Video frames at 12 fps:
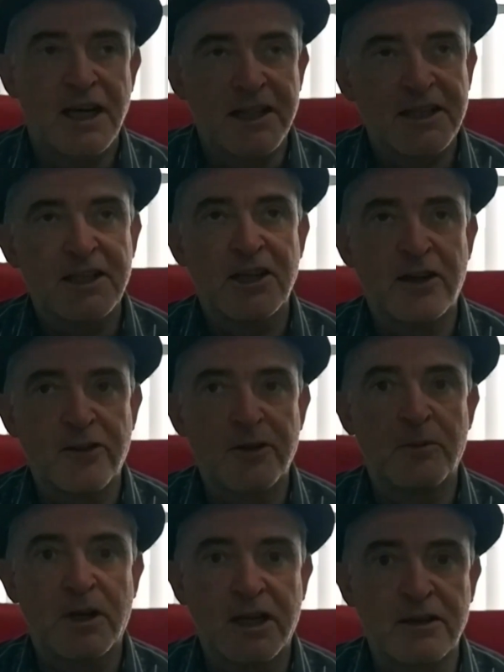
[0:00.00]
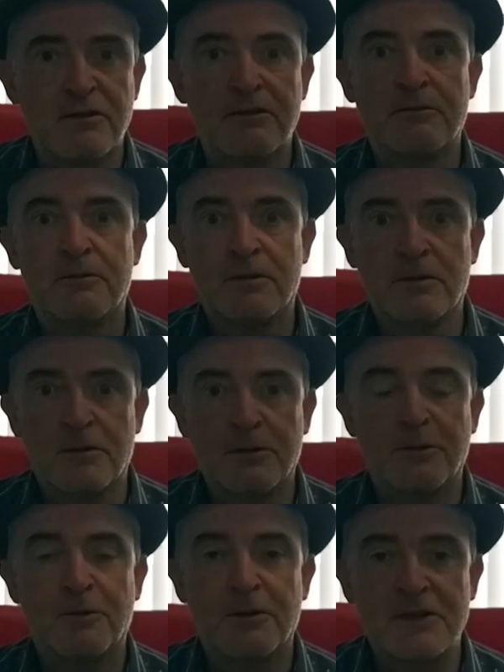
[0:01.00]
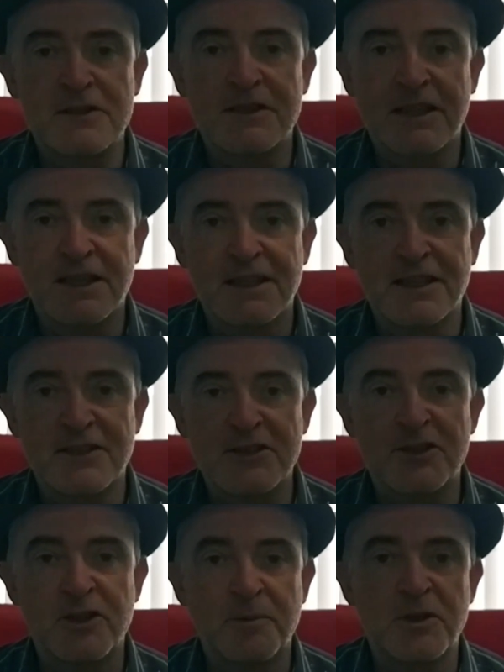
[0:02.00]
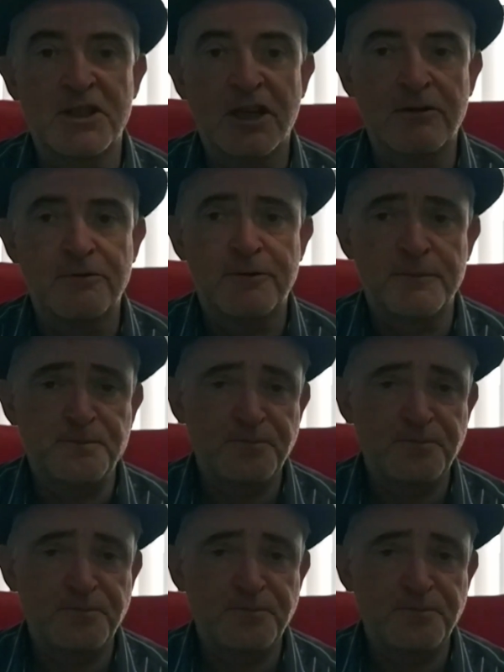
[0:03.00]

I think a lot of them were like going, whoa, this is going to be tough.